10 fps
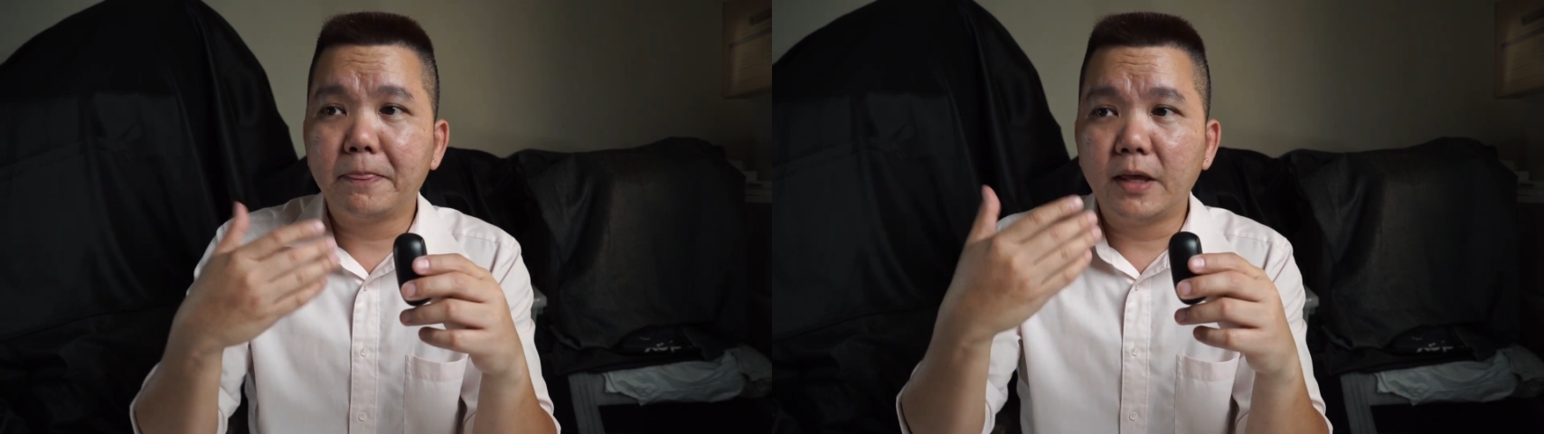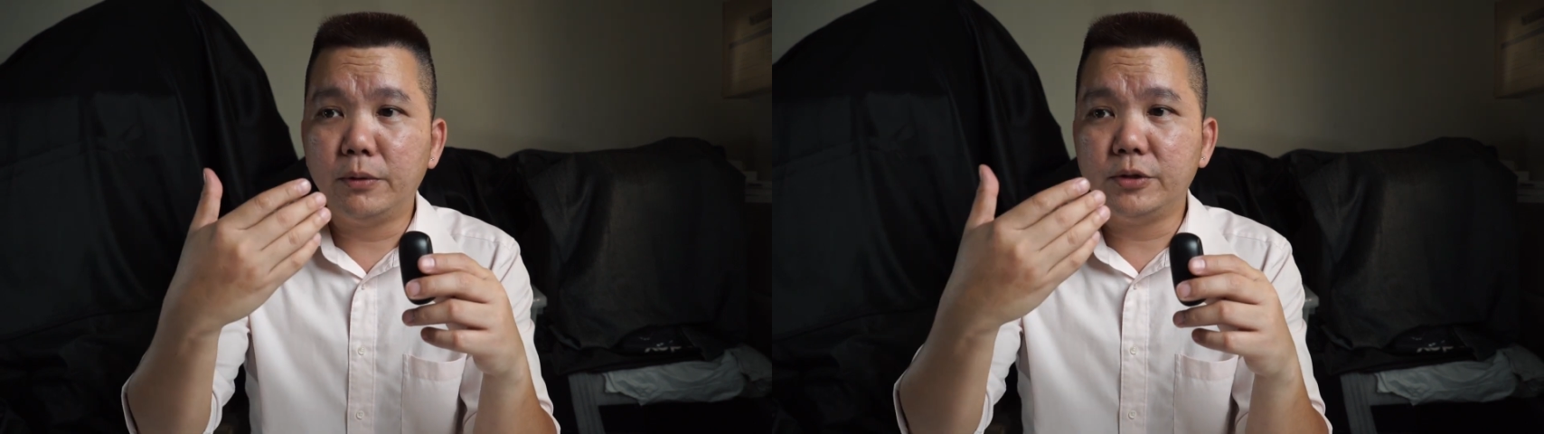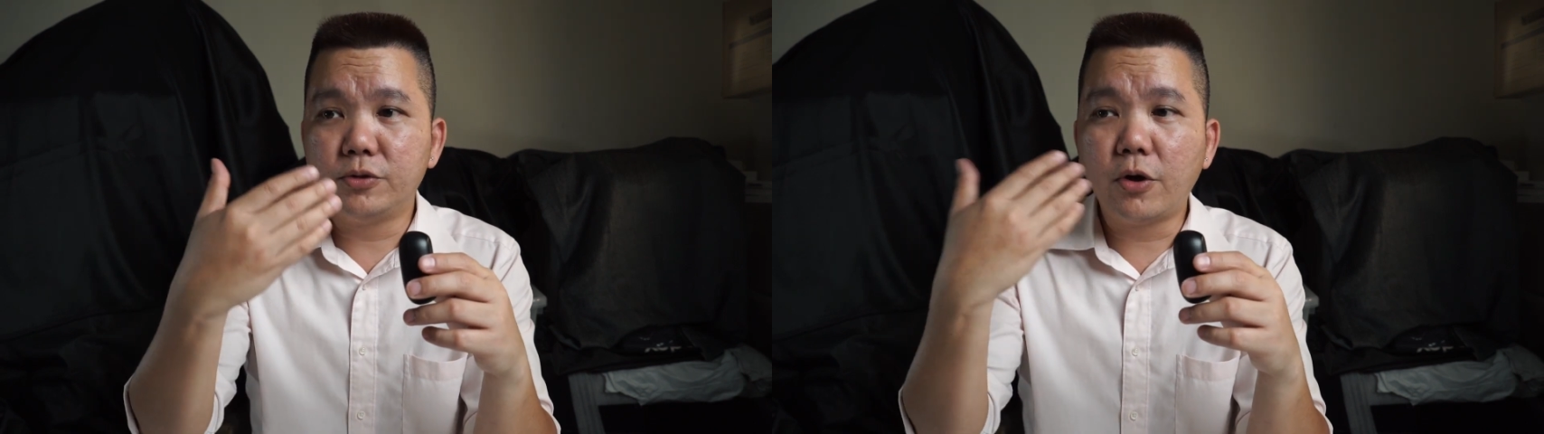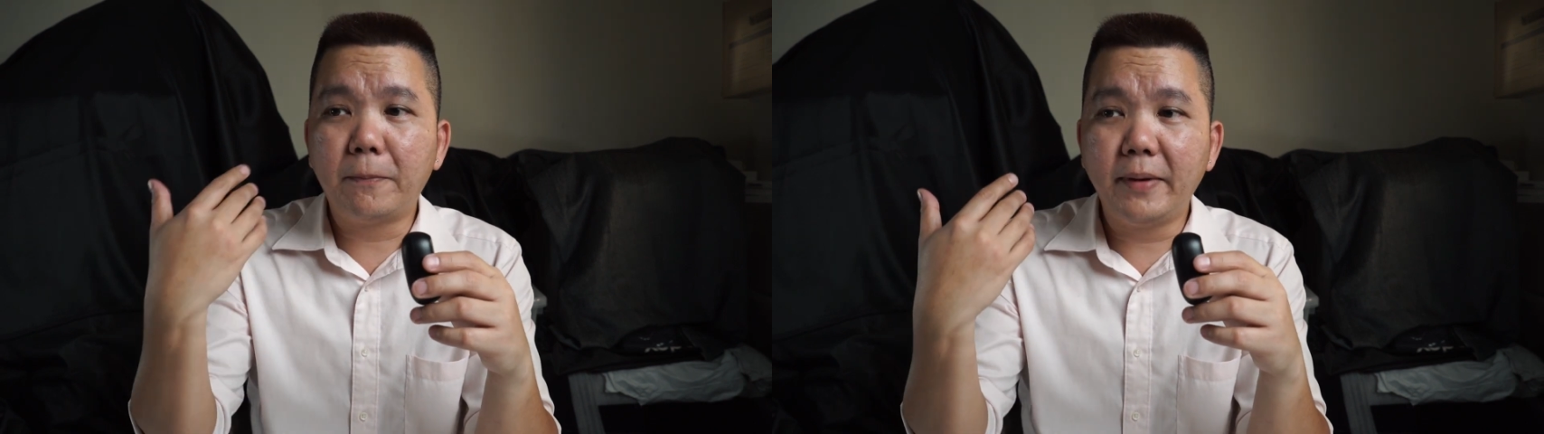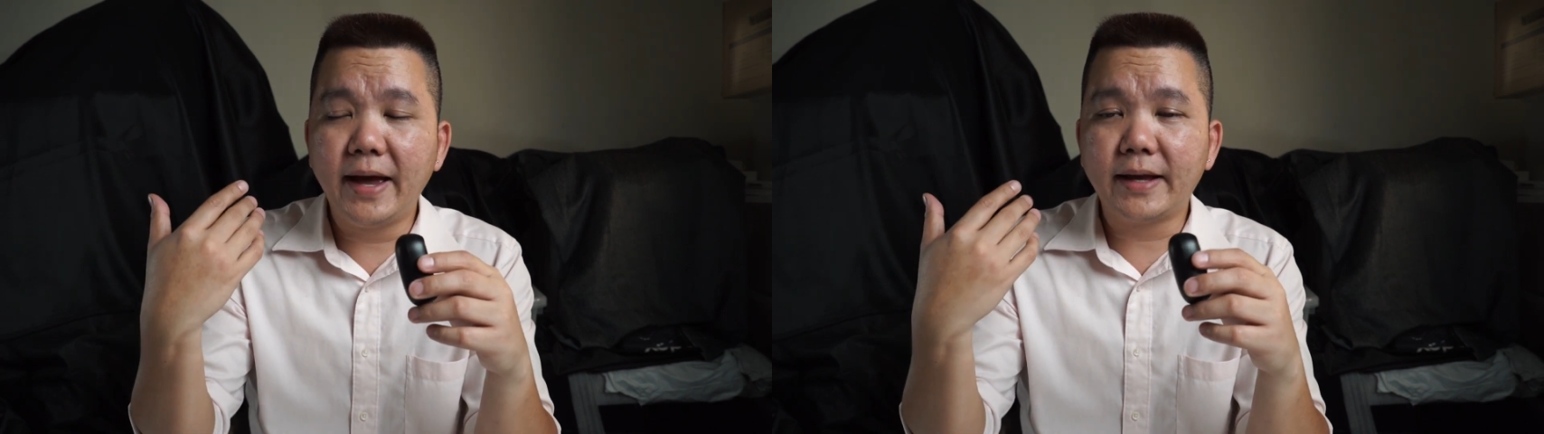And when you
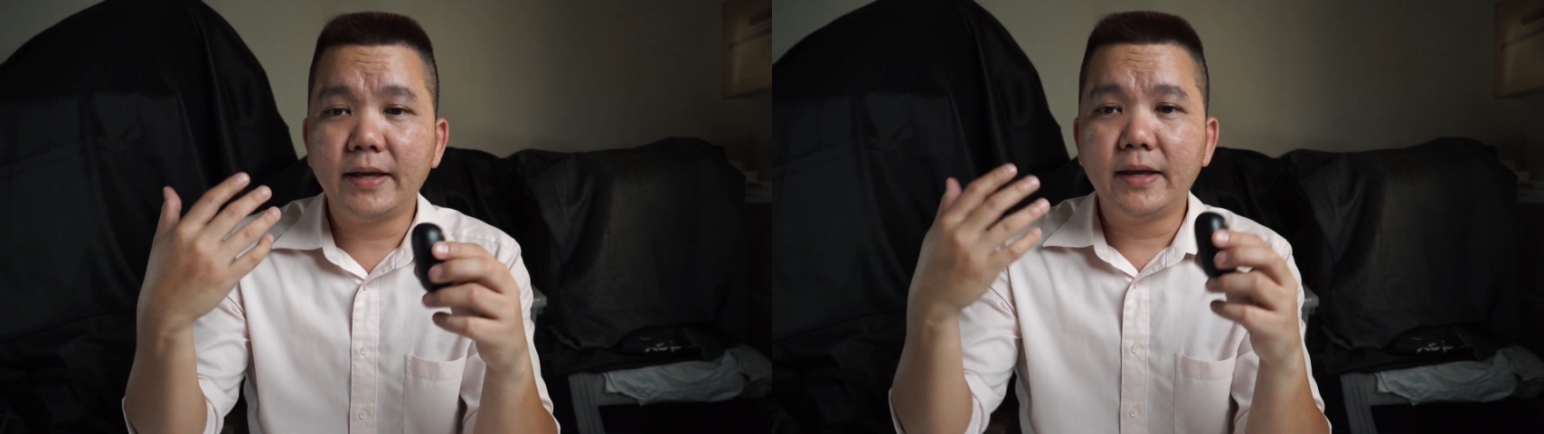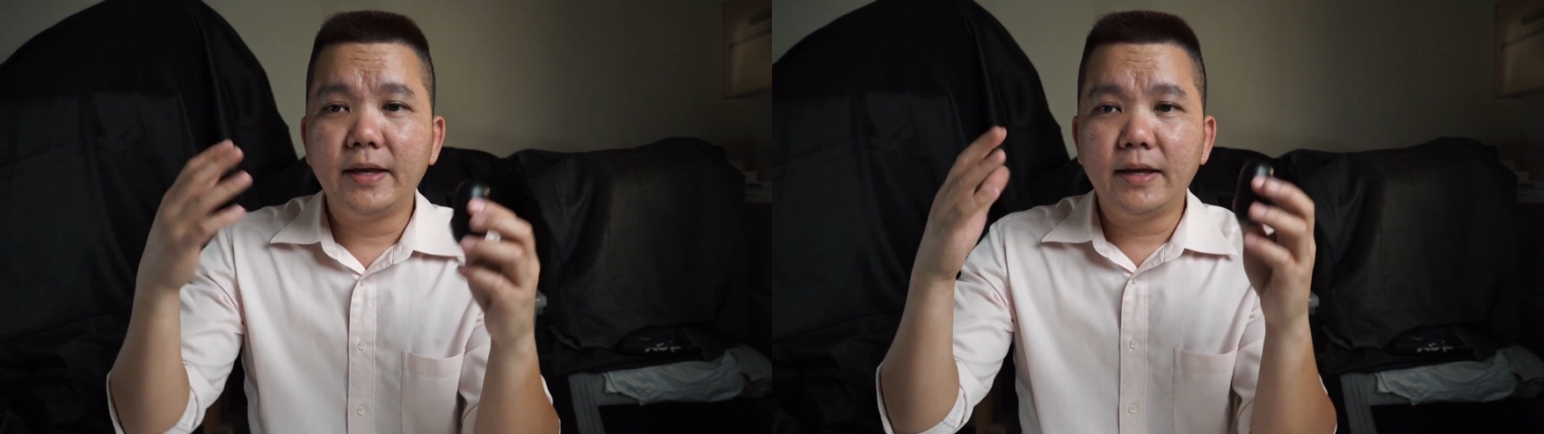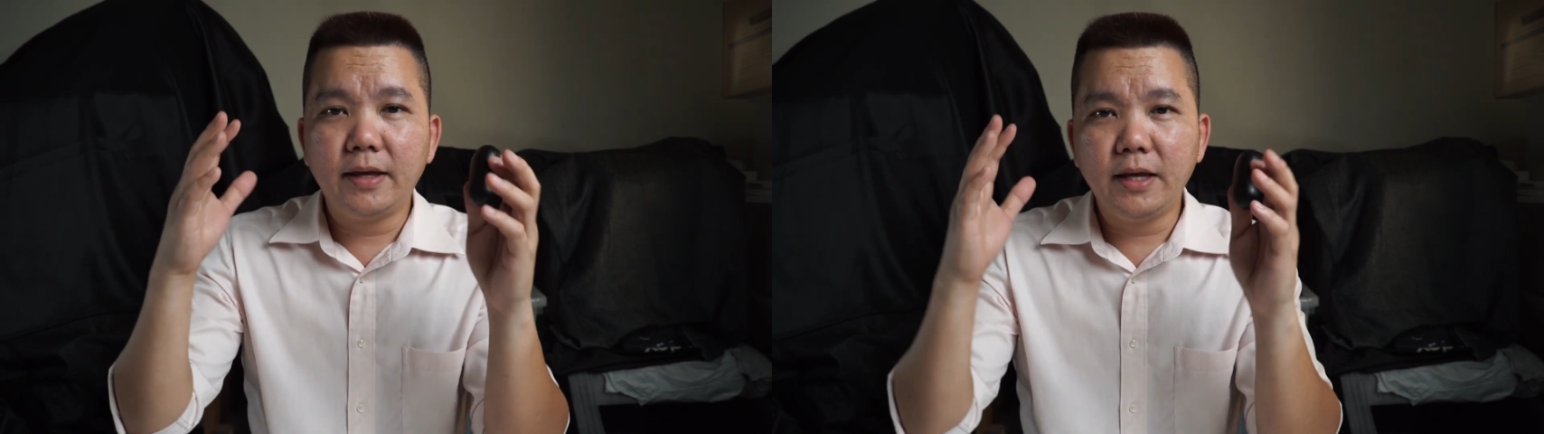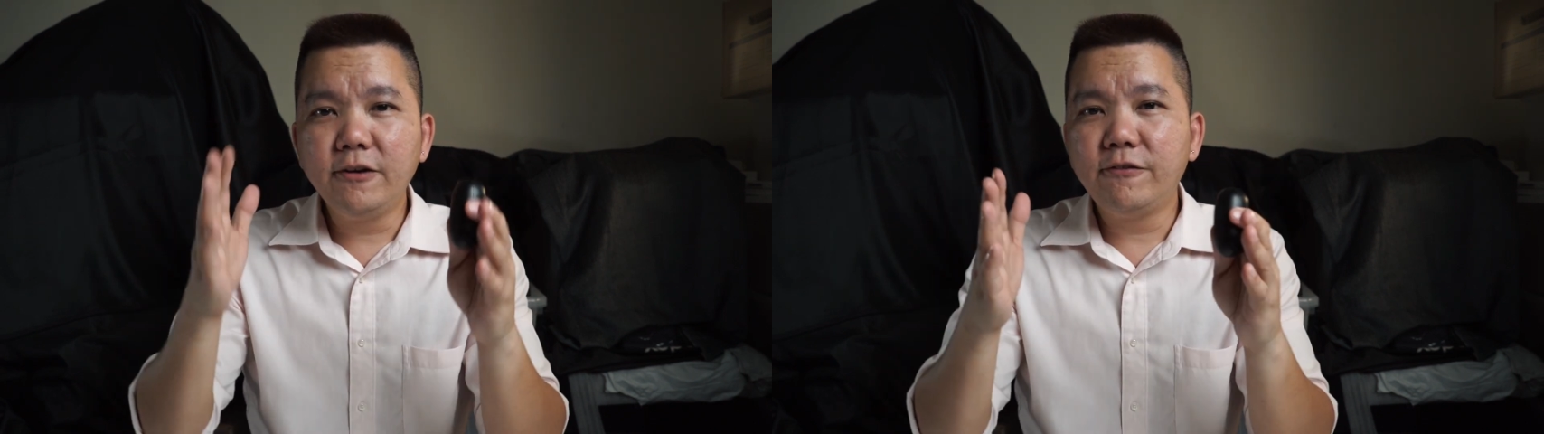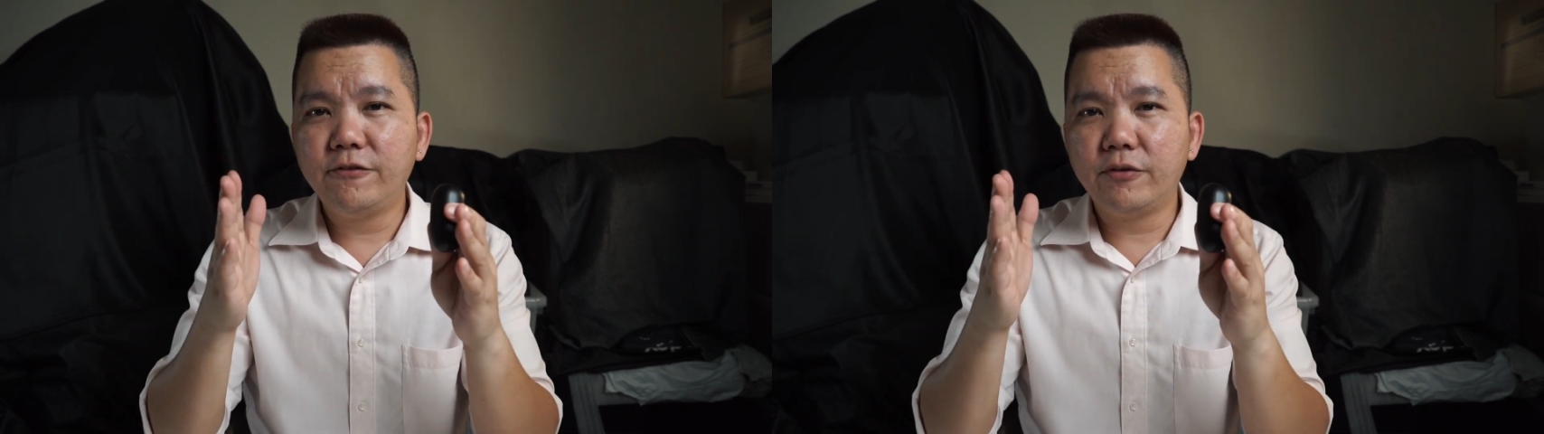talk back,
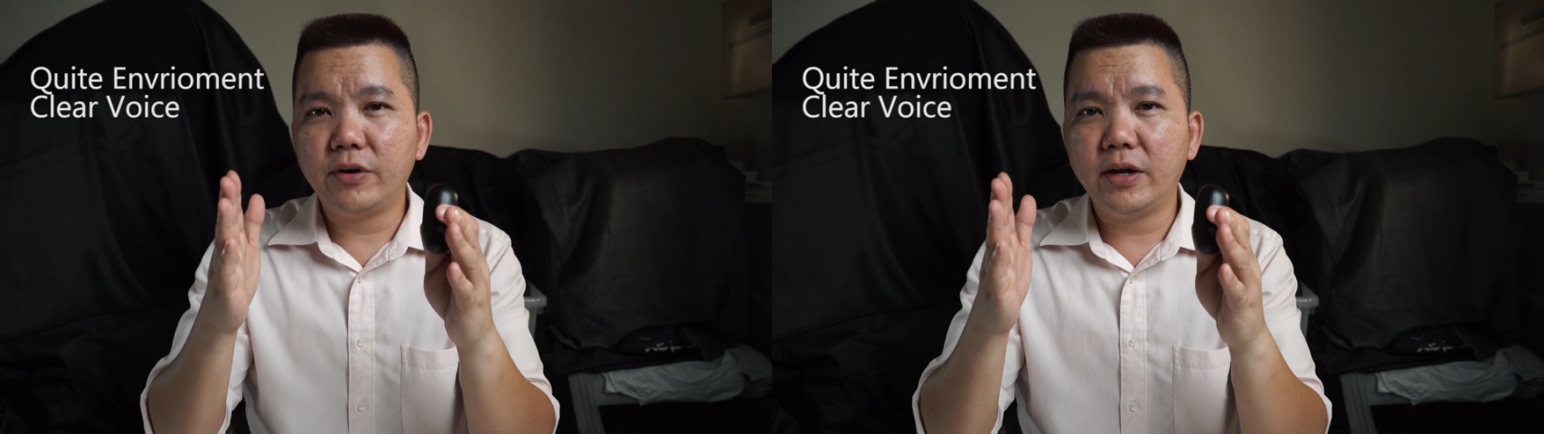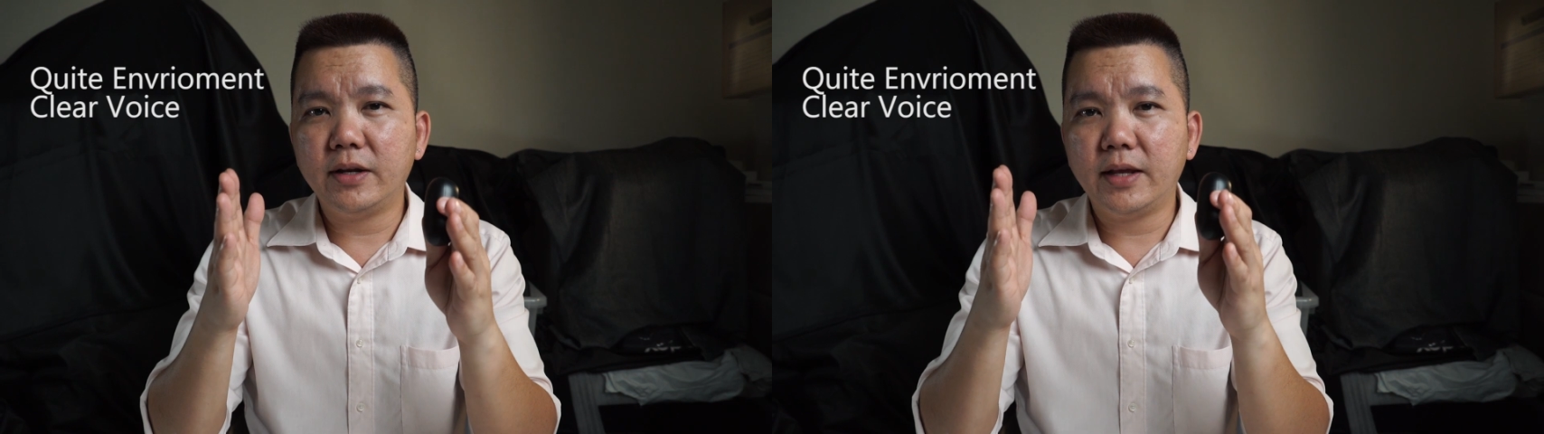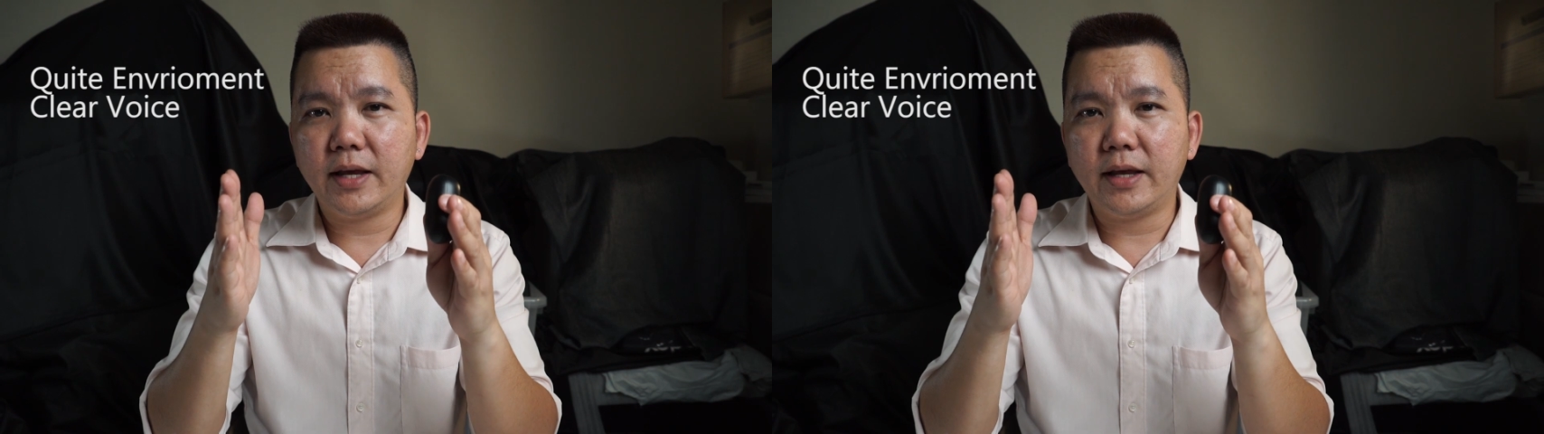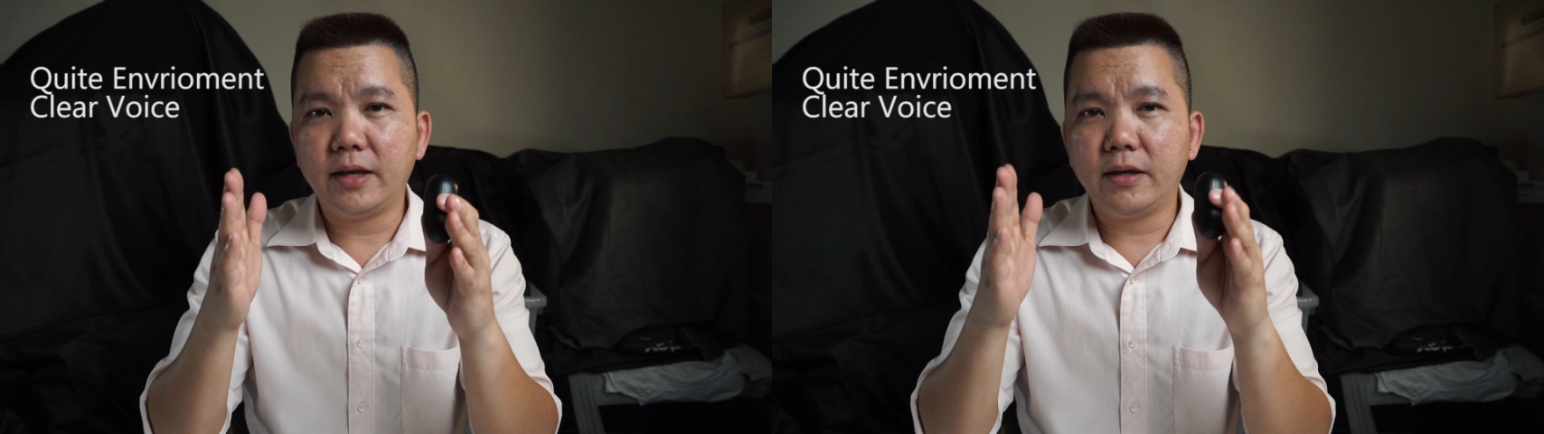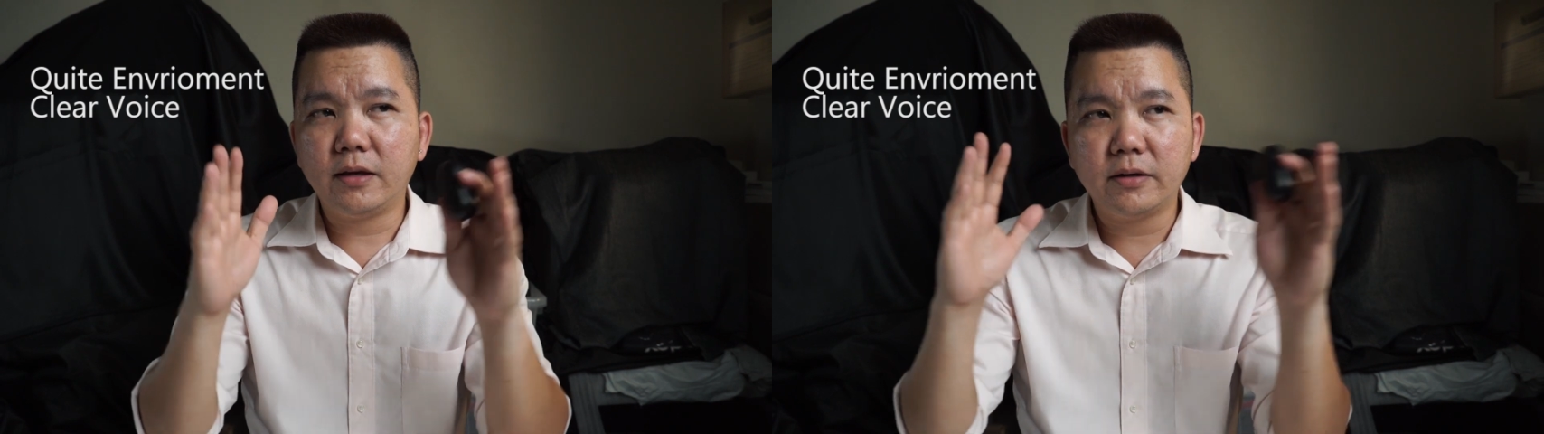if you're in a